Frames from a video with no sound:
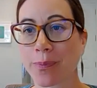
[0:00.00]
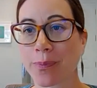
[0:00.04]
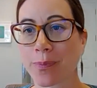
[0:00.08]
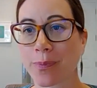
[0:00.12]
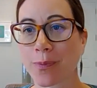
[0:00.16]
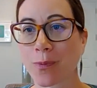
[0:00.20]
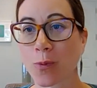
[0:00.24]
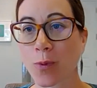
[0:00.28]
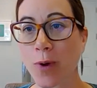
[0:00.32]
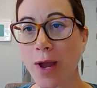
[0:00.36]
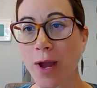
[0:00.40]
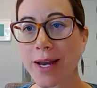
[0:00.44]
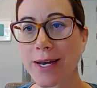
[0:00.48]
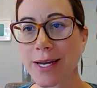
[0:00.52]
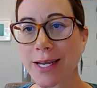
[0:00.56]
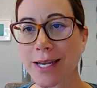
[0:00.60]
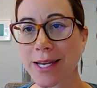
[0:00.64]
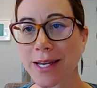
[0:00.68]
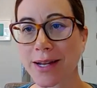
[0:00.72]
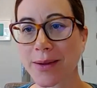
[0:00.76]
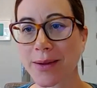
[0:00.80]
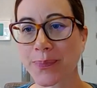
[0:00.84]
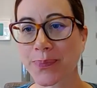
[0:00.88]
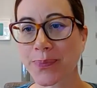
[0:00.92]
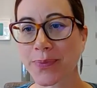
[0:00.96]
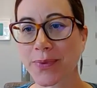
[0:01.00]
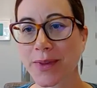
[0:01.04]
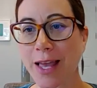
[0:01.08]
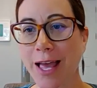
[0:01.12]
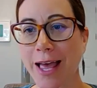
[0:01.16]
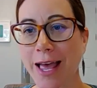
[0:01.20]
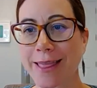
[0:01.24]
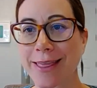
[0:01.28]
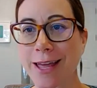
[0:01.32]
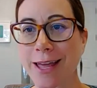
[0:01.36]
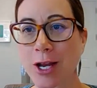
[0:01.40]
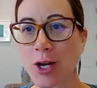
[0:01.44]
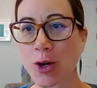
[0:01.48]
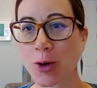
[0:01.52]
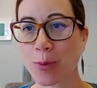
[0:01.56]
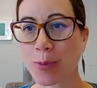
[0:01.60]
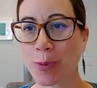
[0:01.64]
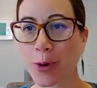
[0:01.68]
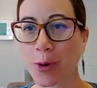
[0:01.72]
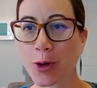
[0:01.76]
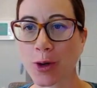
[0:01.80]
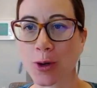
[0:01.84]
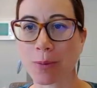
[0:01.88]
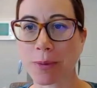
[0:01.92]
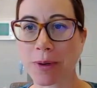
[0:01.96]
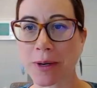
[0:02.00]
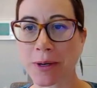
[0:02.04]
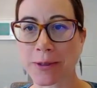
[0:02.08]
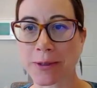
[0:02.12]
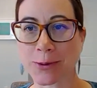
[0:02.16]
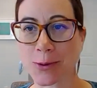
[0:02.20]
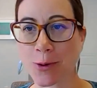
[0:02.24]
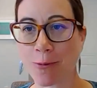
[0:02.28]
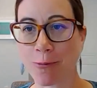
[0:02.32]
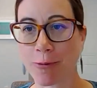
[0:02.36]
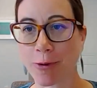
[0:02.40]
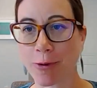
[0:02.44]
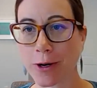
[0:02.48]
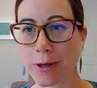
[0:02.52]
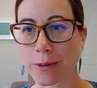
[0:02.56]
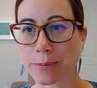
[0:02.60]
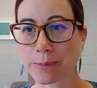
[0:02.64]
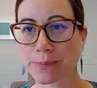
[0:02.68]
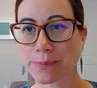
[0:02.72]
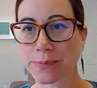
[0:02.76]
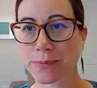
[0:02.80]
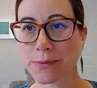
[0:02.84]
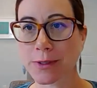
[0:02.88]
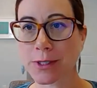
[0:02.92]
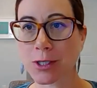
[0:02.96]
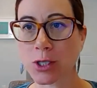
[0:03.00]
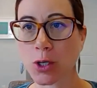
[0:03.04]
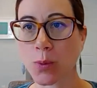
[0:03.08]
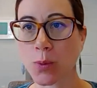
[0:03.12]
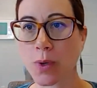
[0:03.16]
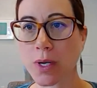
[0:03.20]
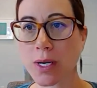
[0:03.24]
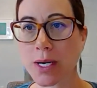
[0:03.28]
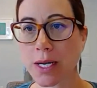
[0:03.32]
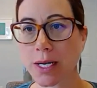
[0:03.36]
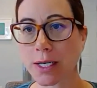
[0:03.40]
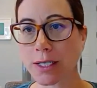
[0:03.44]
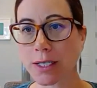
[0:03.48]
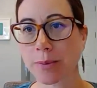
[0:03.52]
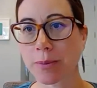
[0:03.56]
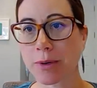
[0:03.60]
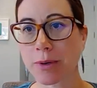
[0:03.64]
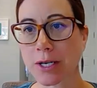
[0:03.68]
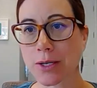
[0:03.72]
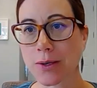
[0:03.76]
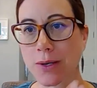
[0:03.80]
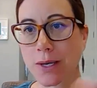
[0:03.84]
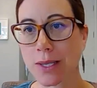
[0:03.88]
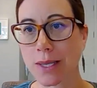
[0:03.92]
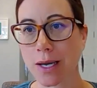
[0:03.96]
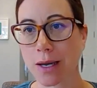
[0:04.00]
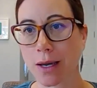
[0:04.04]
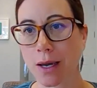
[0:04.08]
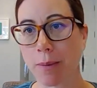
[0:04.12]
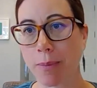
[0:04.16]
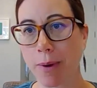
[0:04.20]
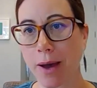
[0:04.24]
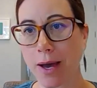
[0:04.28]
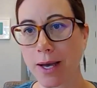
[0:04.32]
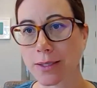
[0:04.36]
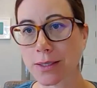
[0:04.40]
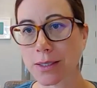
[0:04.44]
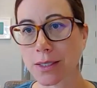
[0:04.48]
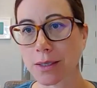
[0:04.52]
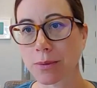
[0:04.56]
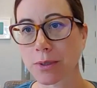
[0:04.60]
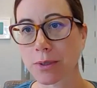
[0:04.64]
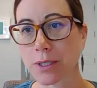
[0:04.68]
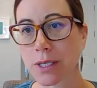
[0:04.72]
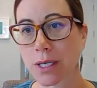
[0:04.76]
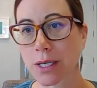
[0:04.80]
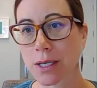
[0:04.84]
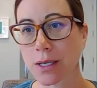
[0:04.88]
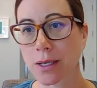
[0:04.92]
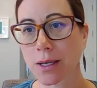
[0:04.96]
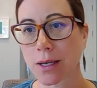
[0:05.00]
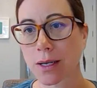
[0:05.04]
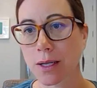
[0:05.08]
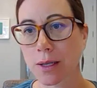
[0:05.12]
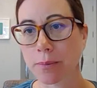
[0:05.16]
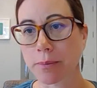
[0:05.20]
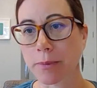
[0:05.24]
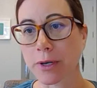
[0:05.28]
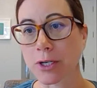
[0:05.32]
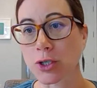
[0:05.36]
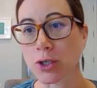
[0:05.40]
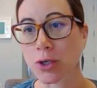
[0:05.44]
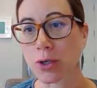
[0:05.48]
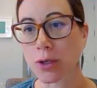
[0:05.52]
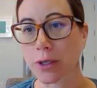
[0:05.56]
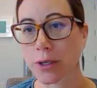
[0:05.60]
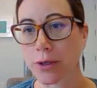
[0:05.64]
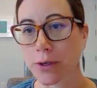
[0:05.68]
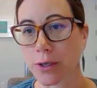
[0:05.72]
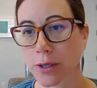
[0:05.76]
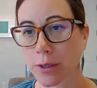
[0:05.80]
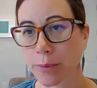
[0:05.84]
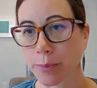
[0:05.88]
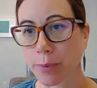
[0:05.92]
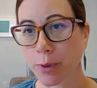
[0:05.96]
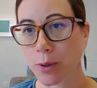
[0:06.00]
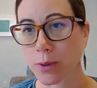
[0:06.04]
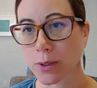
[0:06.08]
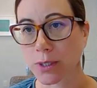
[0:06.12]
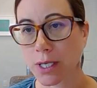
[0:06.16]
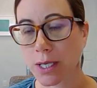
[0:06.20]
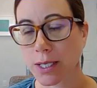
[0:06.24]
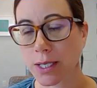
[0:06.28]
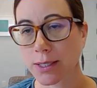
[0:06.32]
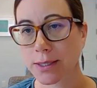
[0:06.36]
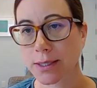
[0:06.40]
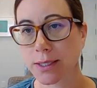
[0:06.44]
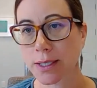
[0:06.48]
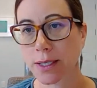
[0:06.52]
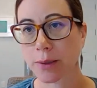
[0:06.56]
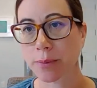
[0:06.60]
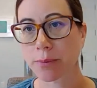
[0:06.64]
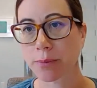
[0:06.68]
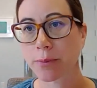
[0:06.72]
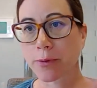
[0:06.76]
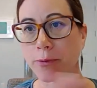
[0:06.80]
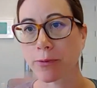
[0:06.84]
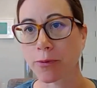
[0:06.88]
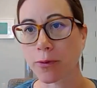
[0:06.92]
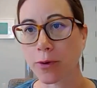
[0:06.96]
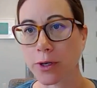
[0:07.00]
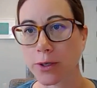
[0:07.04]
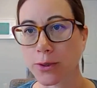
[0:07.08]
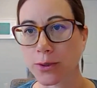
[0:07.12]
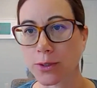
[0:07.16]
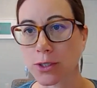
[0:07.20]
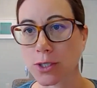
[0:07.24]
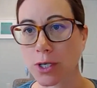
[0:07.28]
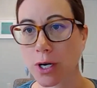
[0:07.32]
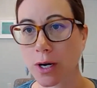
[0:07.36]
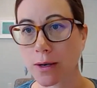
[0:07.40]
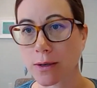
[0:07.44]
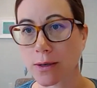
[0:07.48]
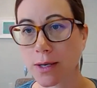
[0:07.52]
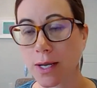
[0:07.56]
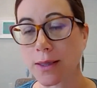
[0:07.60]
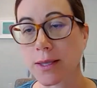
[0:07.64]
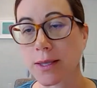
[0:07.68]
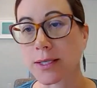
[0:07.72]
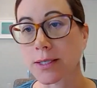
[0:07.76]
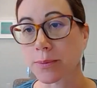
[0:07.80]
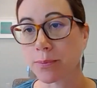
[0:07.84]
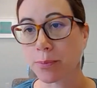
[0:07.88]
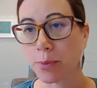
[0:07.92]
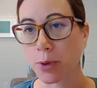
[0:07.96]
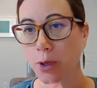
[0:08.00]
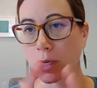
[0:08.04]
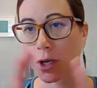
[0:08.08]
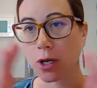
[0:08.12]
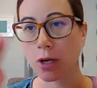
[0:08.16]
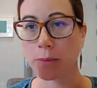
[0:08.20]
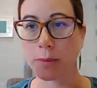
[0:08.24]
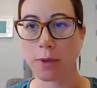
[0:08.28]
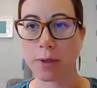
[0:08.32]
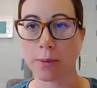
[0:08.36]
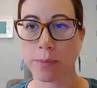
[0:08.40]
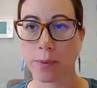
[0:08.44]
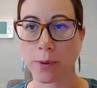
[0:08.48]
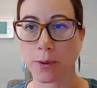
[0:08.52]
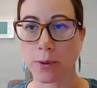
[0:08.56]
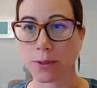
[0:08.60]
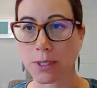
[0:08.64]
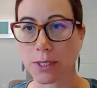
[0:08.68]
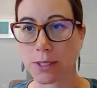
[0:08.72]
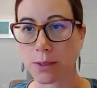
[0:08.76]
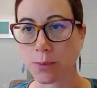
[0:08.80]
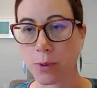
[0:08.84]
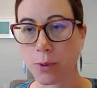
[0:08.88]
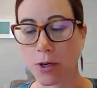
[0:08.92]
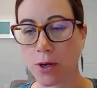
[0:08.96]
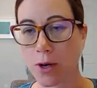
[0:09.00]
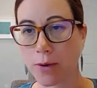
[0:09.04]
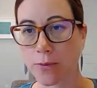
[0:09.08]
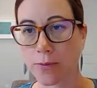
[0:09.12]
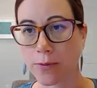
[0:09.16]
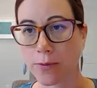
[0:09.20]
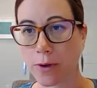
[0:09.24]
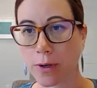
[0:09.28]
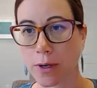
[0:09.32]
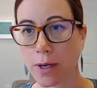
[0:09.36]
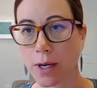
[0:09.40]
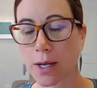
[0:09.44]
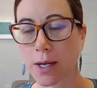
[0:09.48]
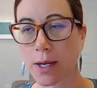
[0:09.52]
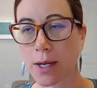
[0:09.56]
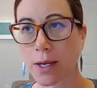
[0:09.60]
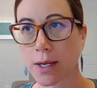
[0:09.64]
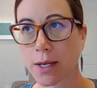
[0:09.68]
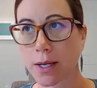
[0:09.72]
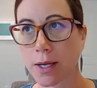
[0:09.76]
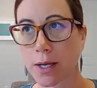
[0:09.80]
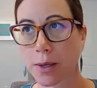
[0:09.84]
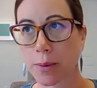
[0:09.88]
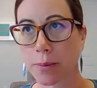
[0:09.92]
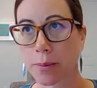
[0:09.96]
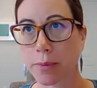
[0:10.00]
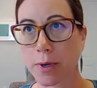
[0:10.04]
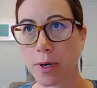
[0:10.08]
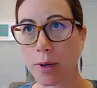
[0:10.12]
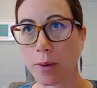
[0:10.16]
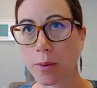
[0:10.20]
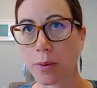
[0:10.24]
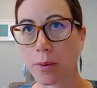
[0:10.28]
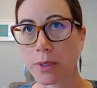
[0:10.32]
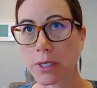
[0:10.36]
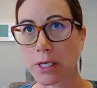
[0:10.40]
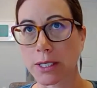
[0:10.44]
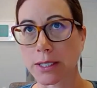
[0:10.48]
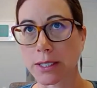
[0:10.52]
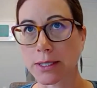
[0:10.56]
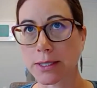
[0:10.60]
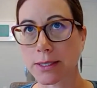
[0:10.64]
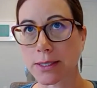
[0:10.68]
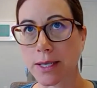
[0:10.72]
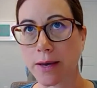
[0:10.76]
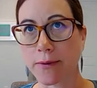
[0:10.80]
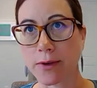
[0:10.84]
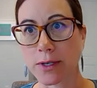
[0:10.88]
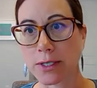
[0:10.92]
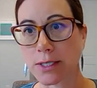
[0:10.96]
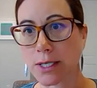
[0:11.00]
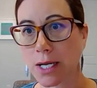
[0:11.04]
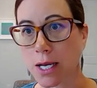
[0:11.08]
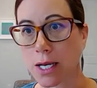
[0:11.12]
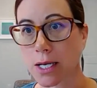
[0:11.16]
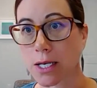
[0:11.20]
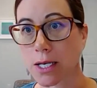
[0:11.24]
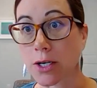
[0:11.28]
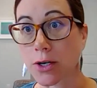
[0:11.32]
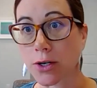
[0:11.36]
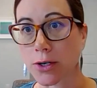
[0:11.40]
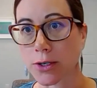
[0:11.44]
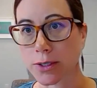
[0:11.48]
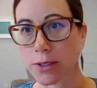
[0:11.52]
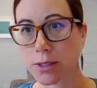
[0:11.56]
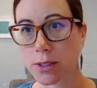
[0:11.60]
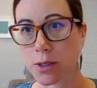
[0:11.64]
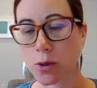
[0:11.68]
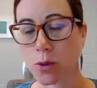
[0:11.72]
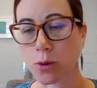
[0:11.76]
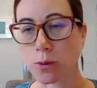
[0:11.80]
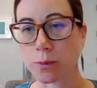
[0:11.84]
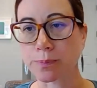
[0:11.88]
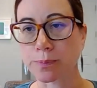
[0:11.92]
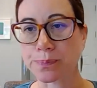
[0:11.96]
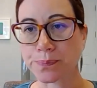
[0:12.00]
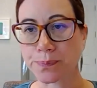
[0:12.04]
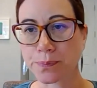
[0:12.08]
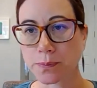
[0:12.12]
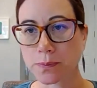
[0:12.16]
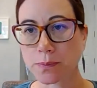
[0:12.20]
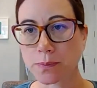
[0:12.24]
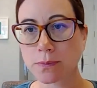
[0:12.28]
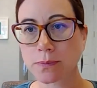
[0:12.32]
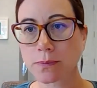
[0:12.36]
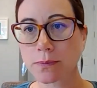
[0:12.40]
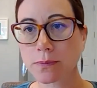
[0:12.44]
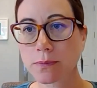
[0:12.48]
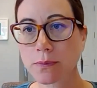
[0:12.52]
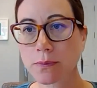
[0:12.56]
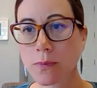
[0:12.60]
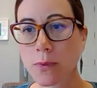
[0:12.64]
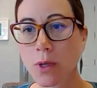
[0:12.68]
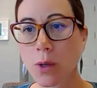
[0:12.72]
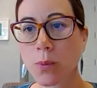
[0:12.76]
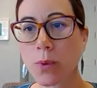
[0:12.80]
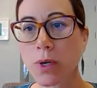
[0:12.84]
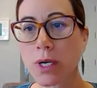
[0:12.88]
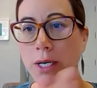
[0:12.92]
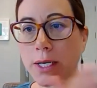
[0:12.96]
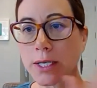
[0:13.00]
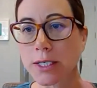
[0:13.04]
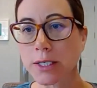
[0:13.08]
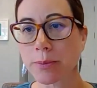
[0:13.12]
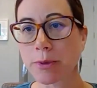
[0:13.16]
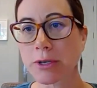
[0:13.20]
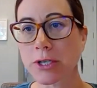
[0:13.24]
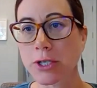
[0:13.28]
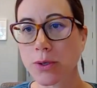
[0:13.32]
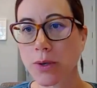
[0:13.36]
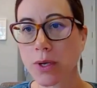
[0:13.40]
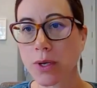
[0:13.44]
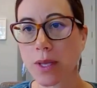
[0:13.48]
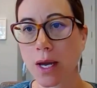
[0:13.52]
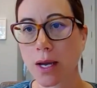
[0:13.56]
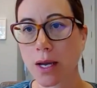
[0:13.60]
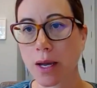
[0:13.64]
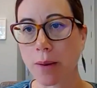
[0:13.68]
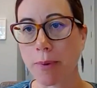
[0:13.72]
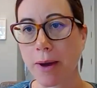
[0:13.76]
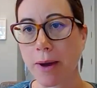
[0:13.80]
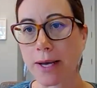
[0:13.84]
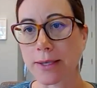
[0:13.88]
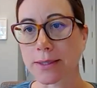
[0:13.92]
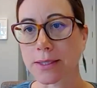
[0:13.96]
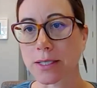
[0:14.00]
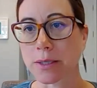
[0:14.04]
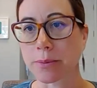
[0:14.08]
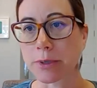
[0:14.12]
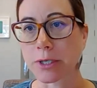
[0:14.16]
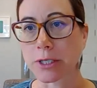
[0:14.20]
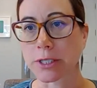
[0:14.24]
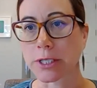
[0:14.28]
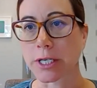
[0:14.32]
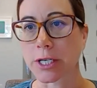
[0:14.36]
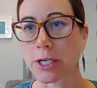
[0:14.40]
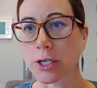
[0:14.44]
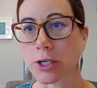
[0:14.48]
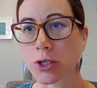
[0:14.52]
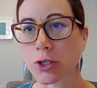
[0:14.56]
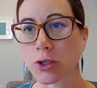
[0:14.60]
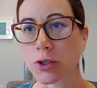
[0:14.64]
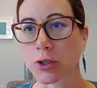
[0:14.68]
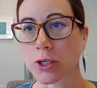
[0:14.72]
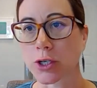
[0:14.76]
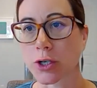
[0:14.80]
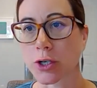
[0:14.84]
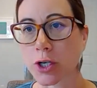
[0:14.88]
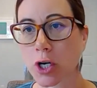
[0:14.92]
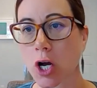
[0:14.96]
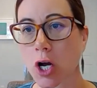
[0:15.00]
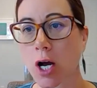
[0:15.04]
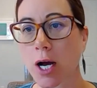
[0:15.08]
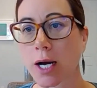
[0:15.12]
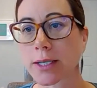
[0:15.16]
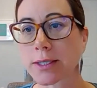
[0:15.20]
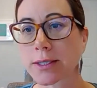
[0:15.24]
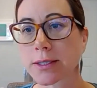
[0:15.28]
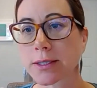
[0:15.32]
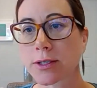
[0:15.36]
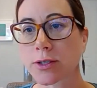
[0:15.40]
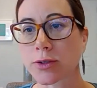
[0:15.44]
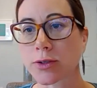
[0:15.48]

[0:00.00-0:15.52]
ready, and then your procurement is over. So we need to be doing that capacity building much earlier in the process before you start. And this procurement process went on for probably 7 to 8 years. So we need to be doing that capacity building earlier on to